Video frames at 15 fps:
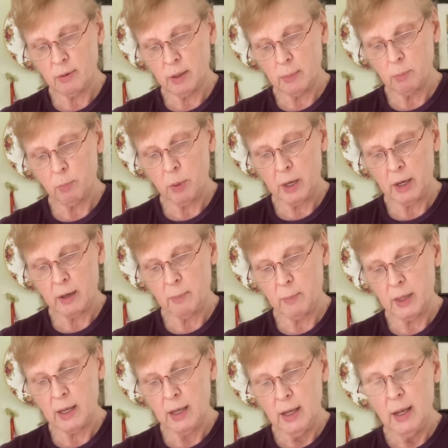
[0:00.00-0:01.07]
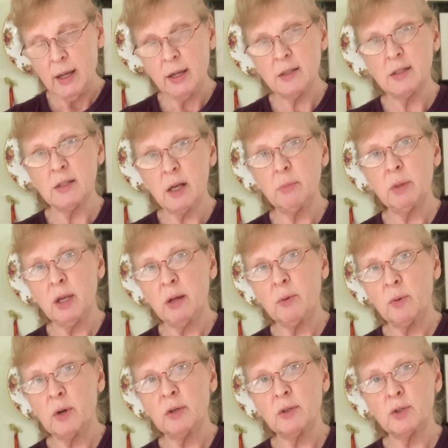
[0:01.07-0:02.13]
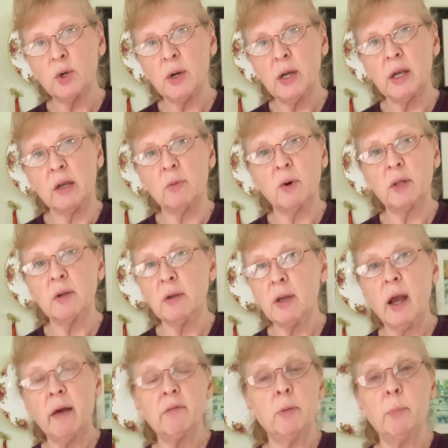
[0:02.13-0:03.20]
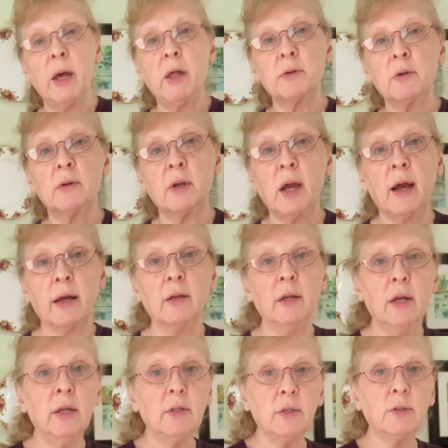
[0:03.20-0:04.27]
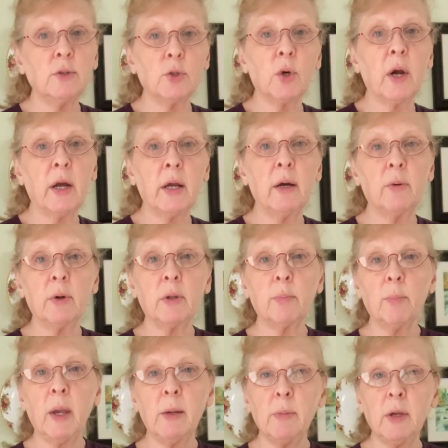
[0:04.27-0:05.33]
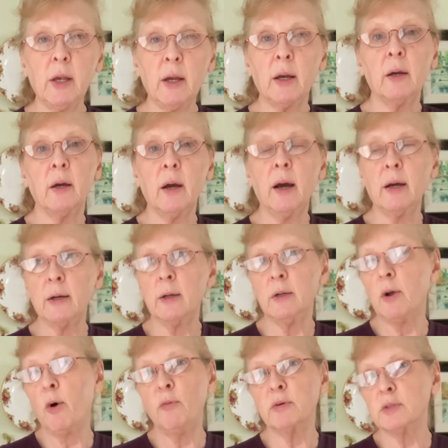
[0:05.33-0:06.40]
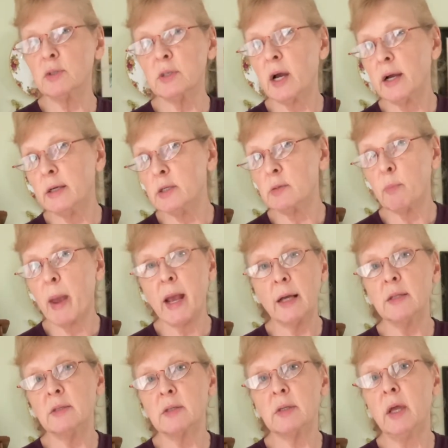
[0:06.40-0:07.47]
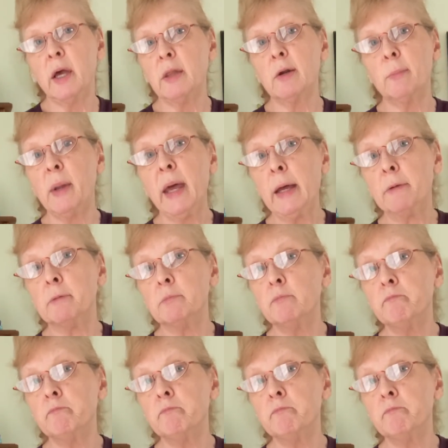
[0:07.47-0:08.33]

impairment. It's something worth trying, whether you have a belt or not. Just try it with maybe an oversized man's leather belt